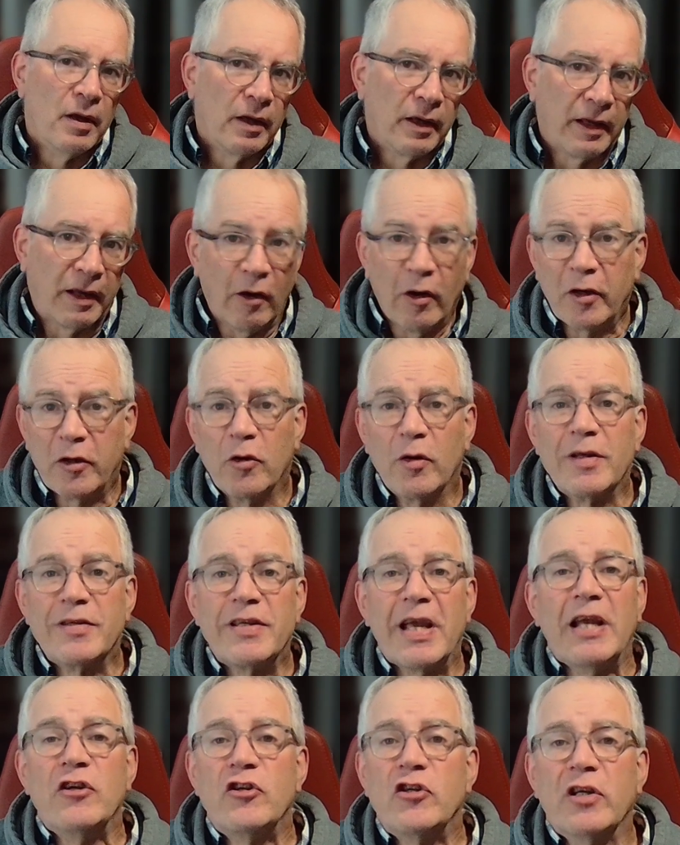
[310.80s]

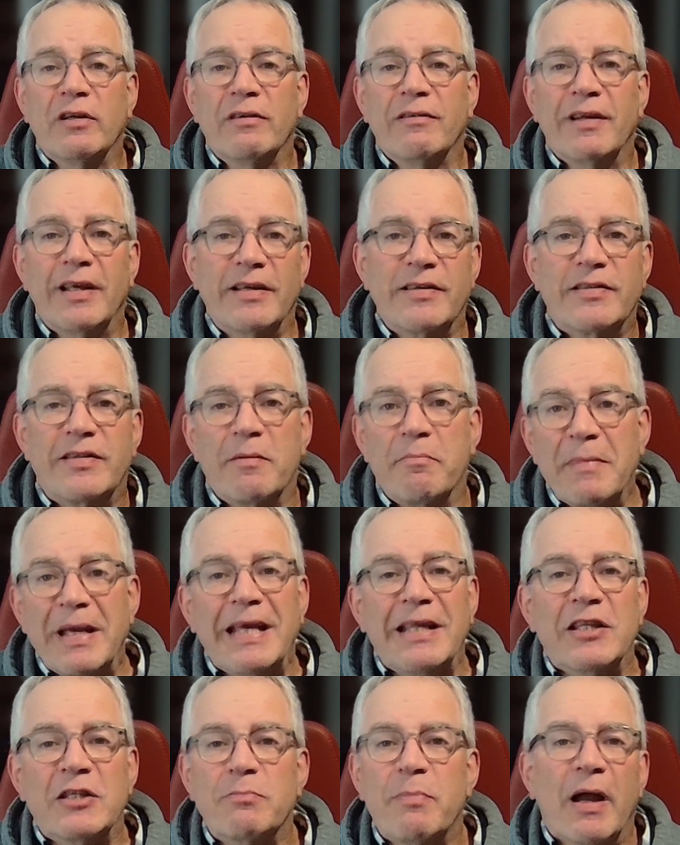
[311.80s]
Characterization is the
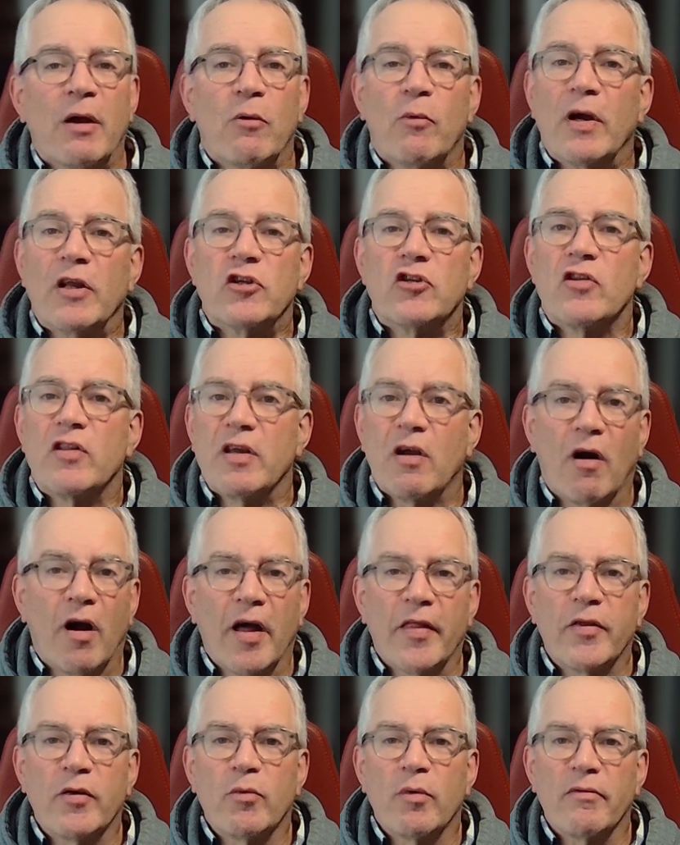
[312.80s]
means by which the
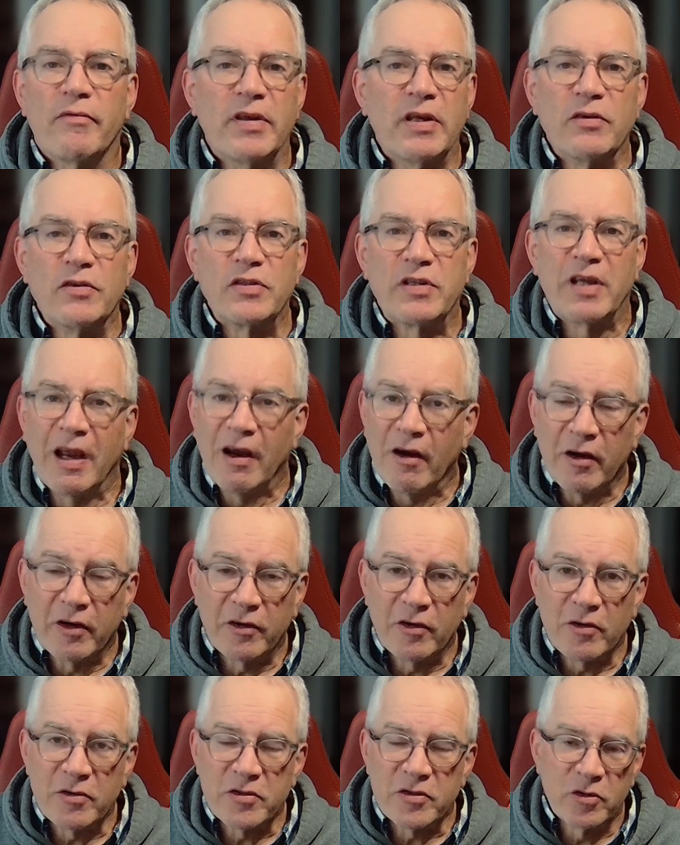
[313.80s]
author reveals
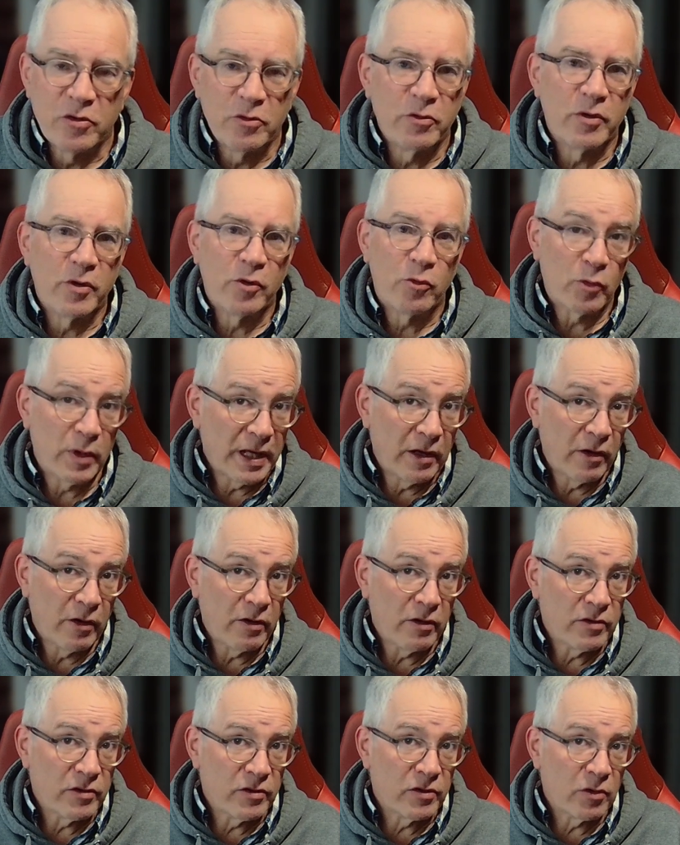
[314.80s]
characters to the
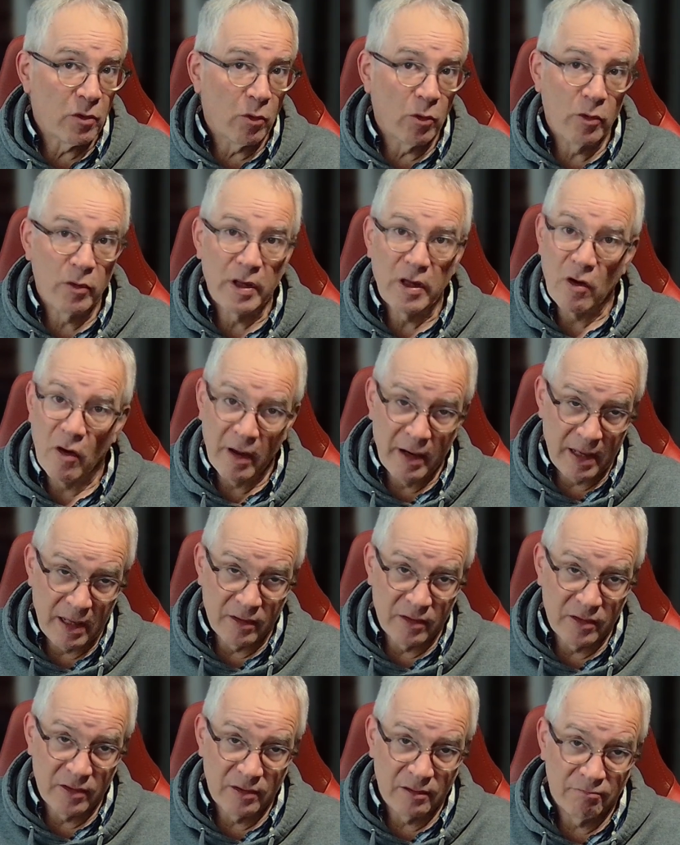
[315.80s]
readers or the
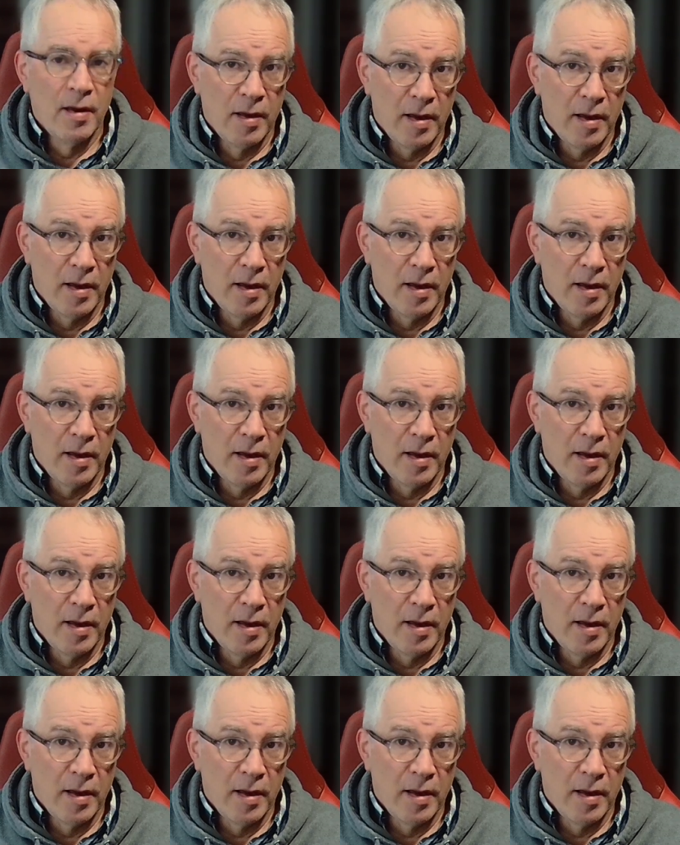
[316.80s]
audience.